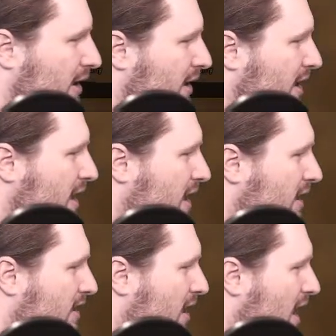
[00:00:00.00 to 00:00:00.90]
It
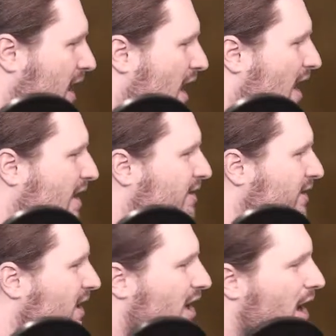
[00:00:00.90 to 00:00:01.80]
cost
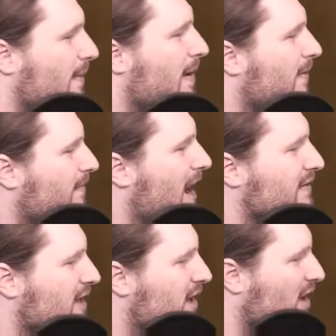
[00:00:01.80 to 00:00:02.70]

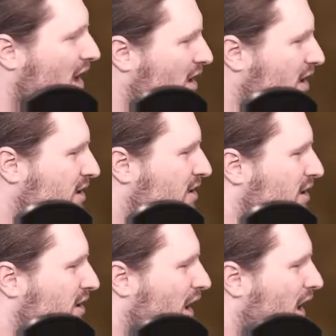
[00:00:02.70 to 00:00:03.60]
5K iron,
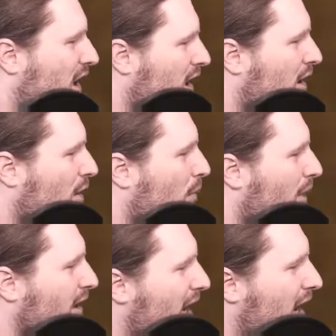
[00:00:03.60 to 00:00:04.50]

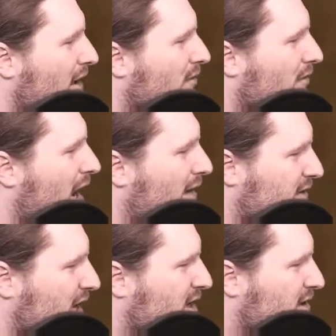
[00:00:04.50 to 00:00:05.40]

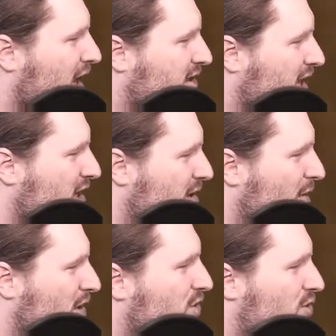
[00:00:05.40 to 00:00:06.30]
1.5K titanium,
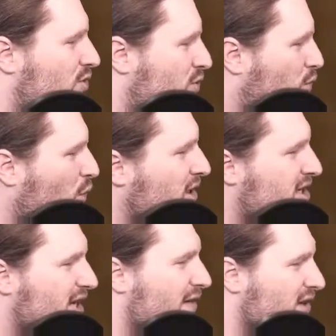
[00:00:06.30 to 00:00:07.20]
and
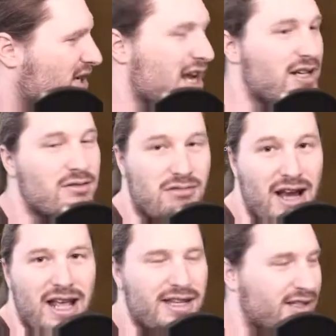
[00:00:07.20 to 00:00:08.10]
27K
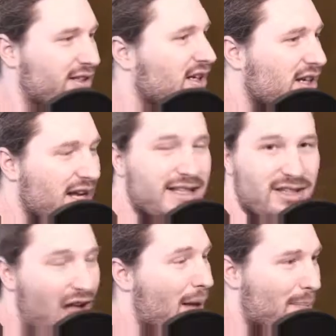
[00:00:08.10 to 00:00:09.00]
credits. It's
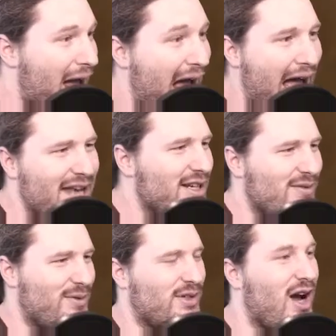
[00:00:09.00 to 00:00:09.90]
not bad
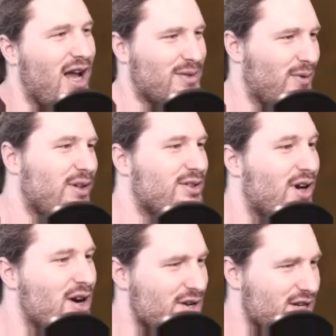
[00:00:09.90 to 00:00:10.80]
for cost for a
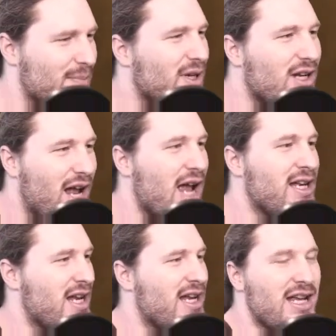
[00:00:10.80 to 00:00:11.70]
starter ship, and
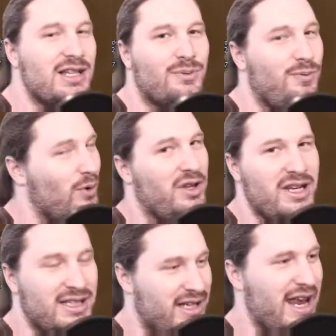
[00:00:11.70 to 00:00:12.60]
it is fully
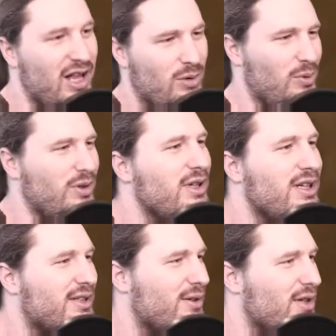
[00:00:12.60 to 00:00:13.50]
scalable.
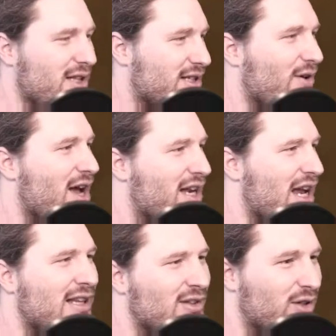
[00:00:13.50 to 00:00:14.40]
So let's go ahead
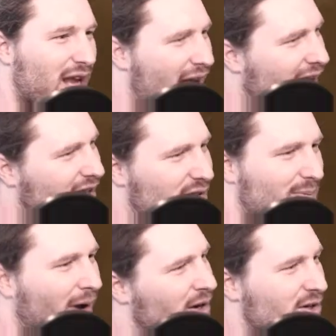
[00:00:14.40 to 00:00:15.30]
and look at its
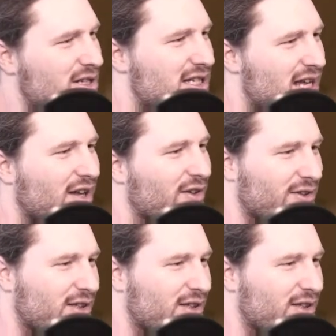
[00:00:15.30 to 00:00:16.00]
finer details.